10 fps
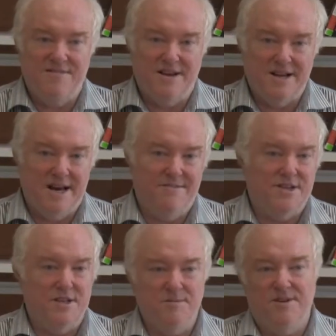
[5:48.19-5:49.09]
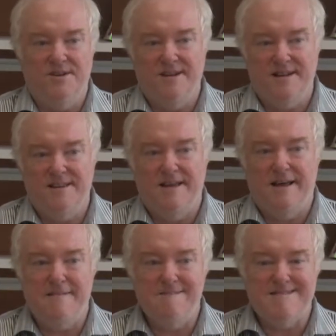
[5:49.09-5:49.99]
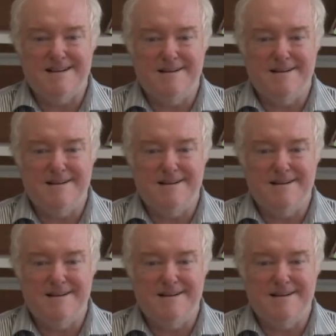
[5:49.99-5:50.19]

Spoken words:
I found kind of a community that